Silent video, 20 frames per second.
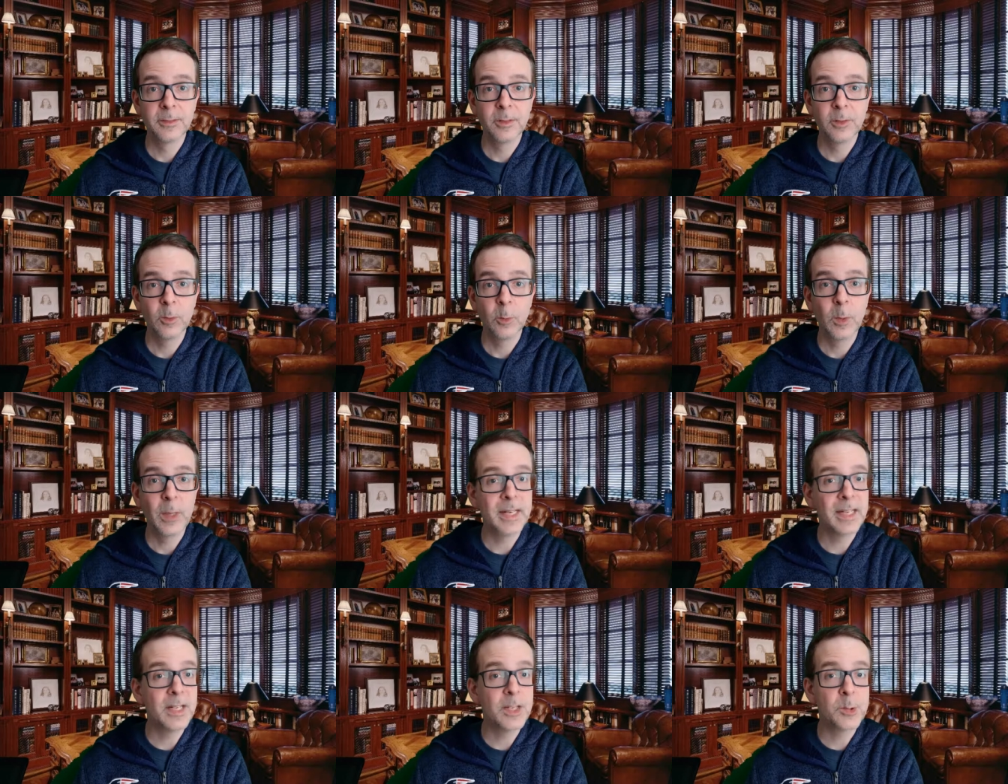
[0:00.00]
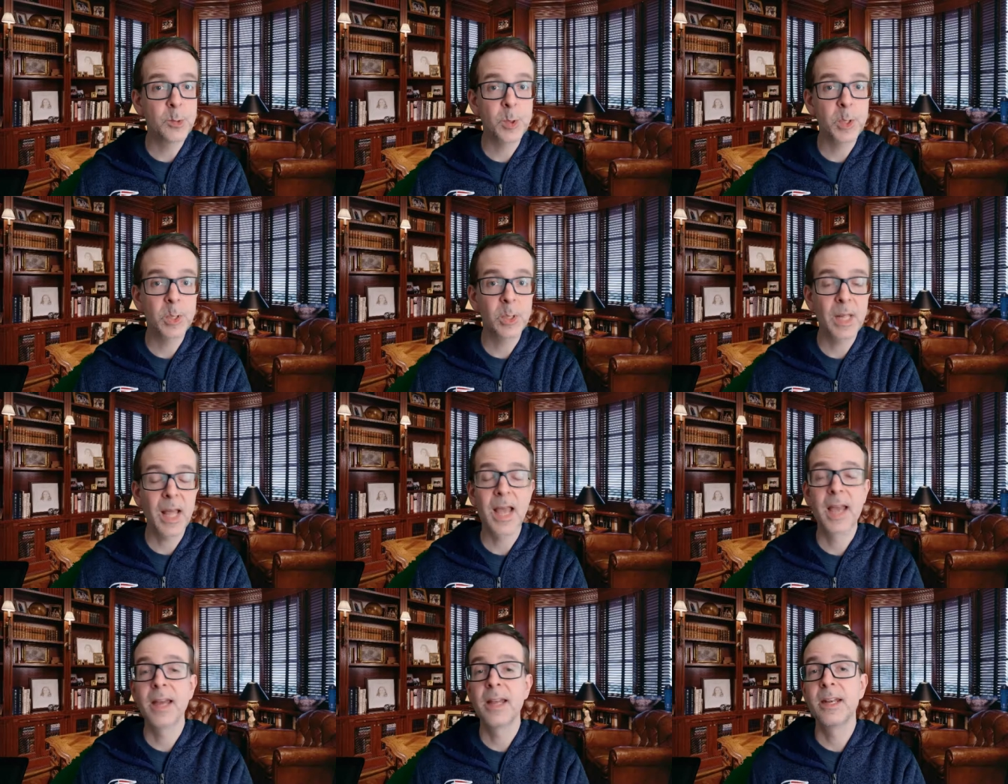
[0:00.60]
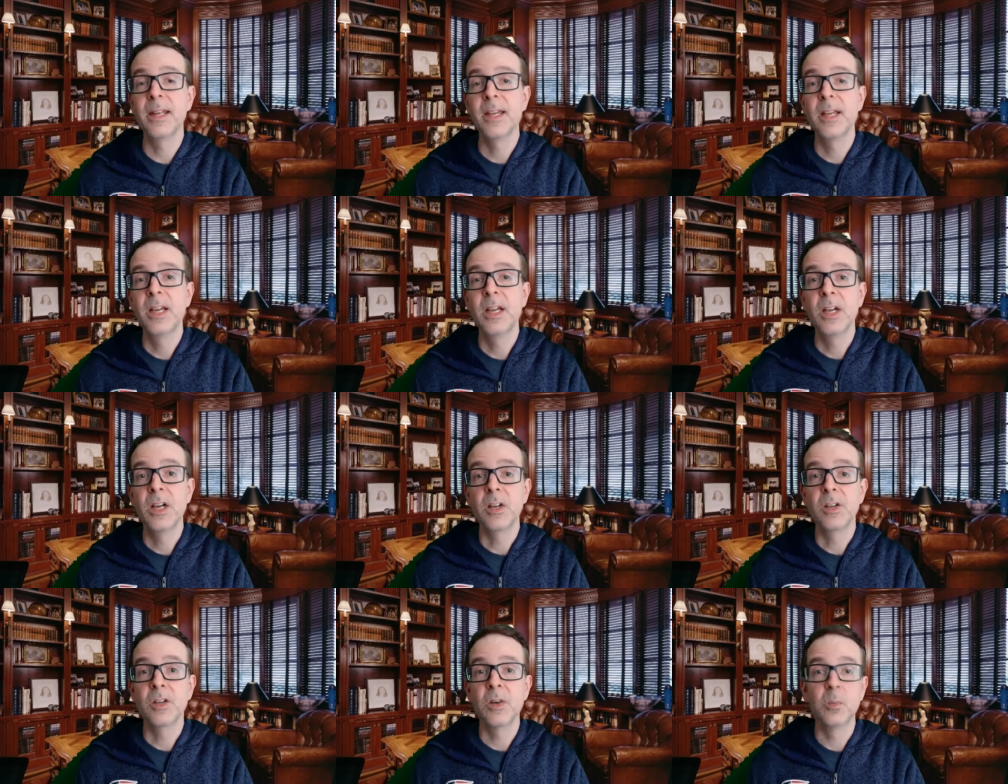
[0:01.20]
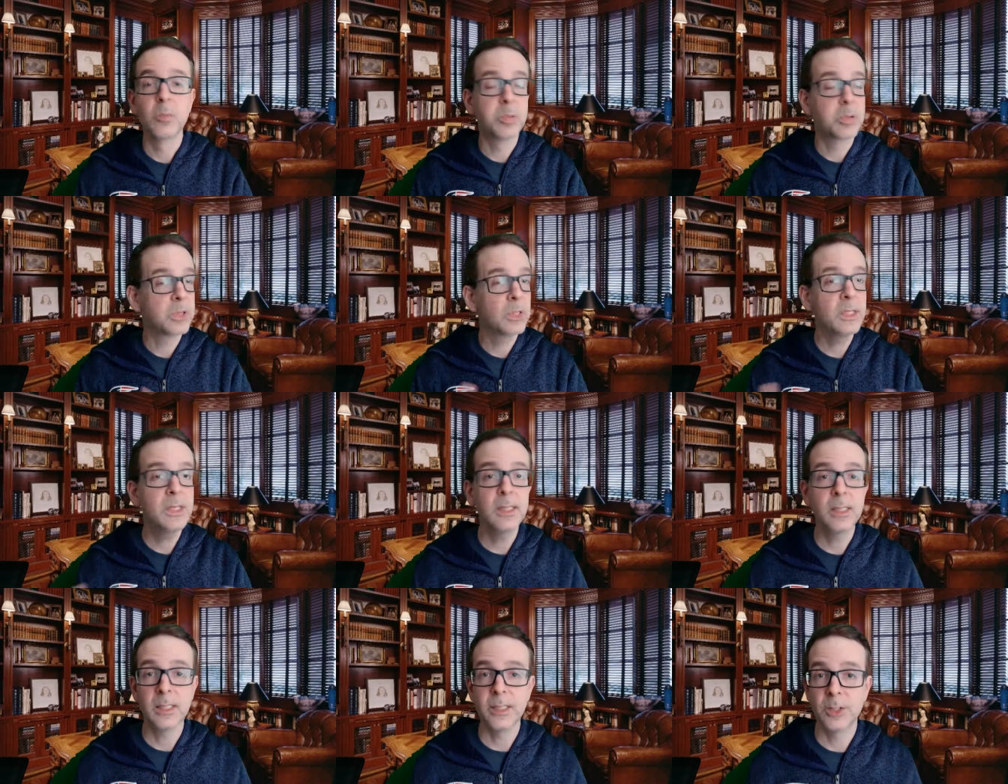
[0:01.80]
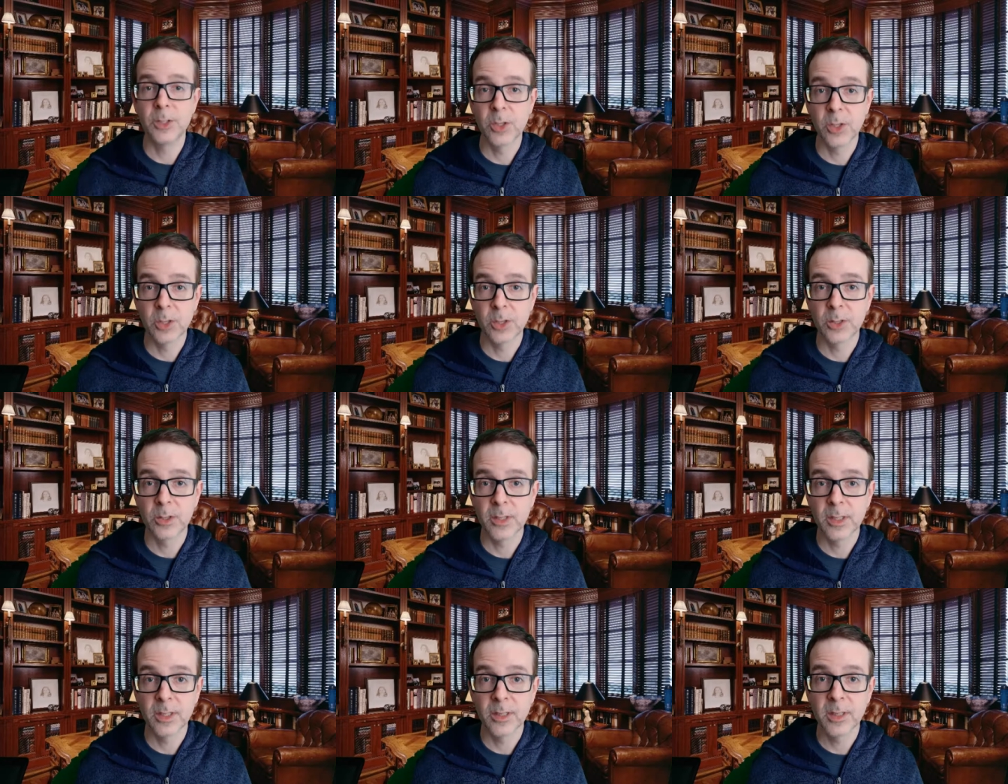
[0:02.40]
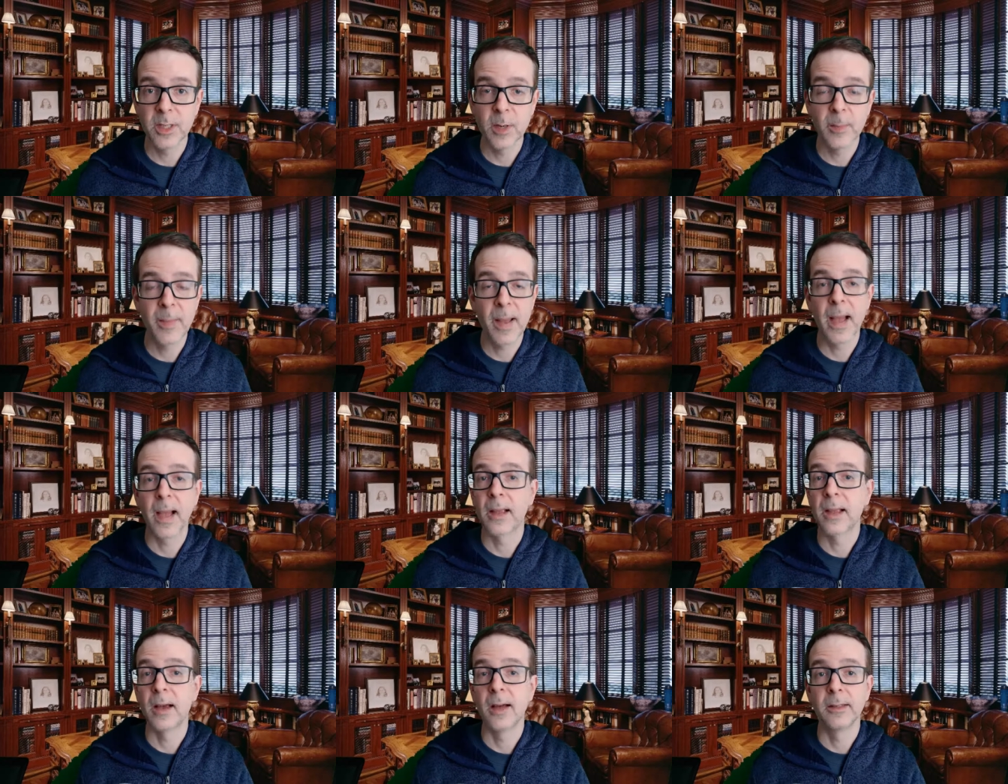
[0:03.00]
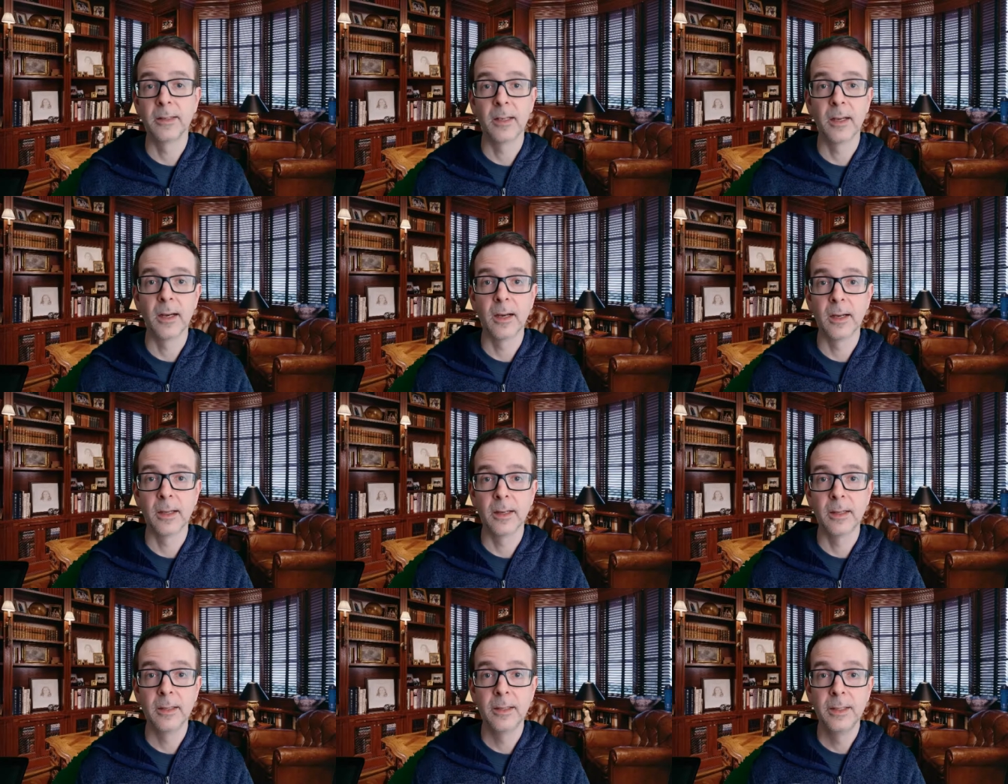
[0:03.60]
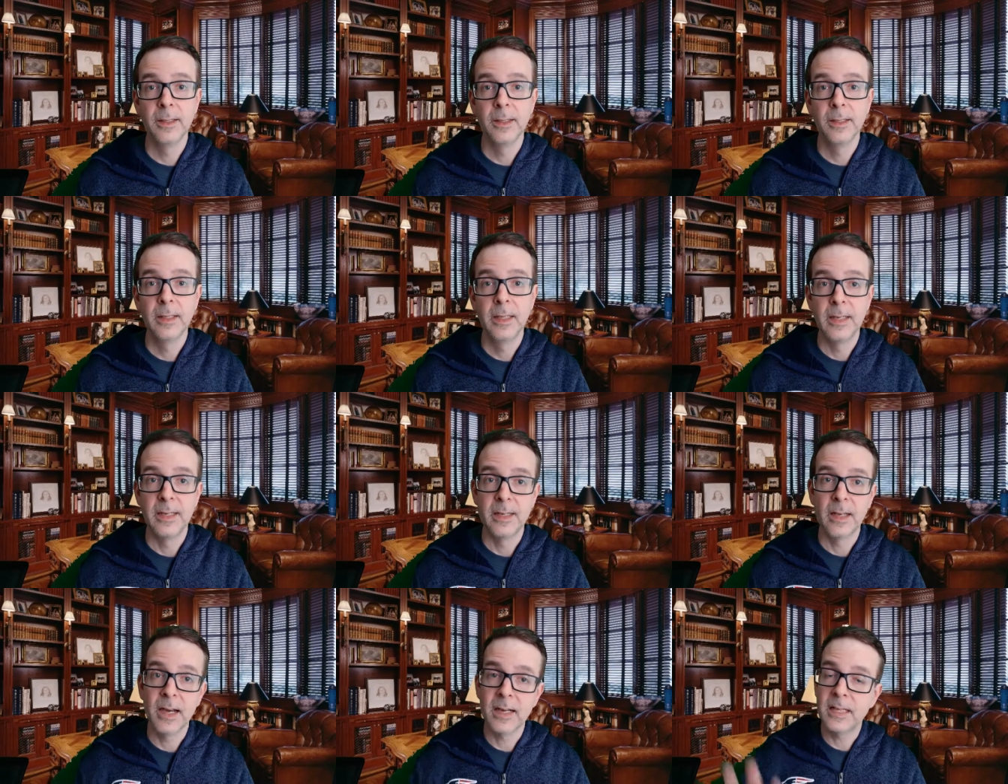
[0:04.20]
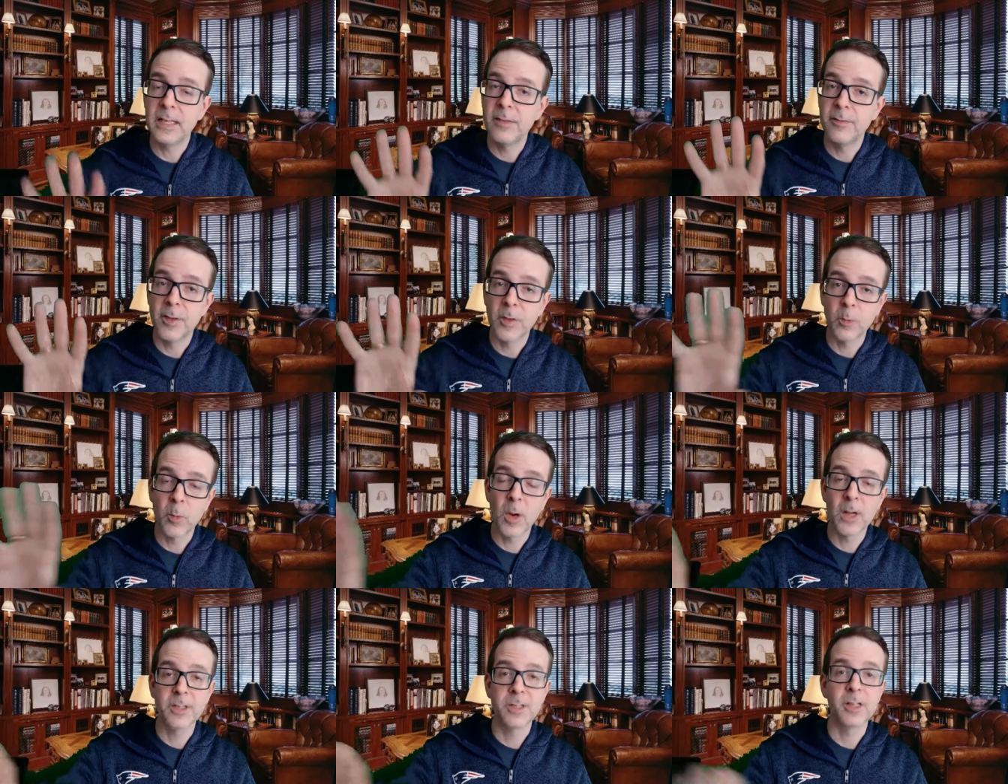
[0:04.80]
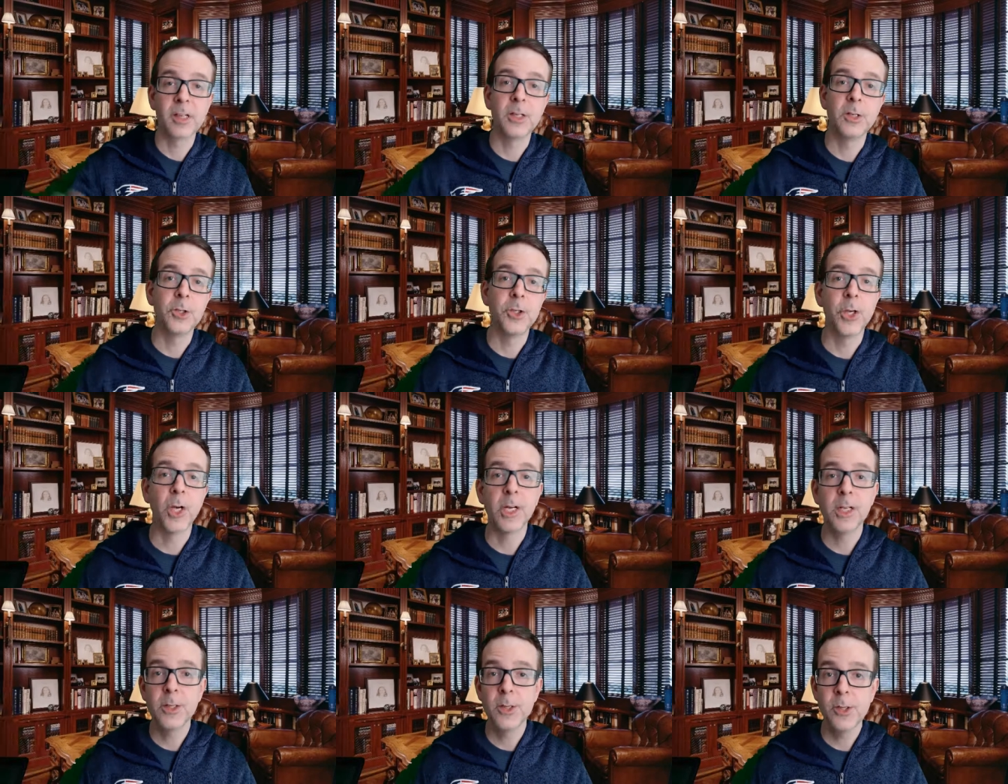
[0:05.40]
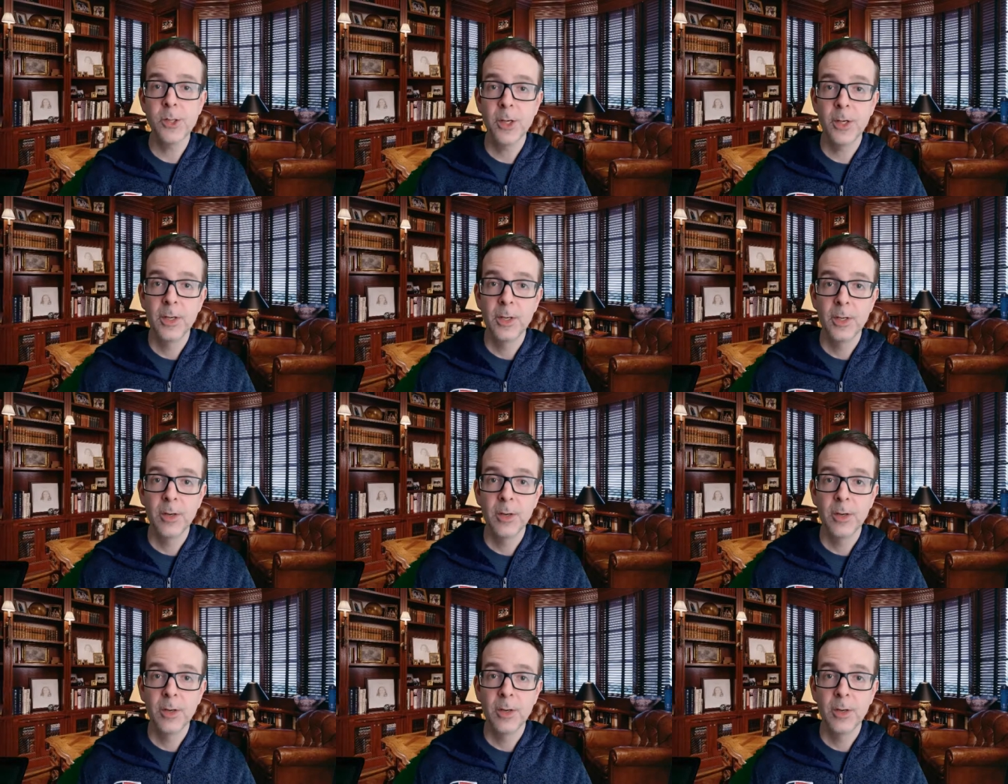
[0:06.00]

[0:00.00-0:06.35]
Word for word: when Israel had completely turned their back on God, not even wanting a judge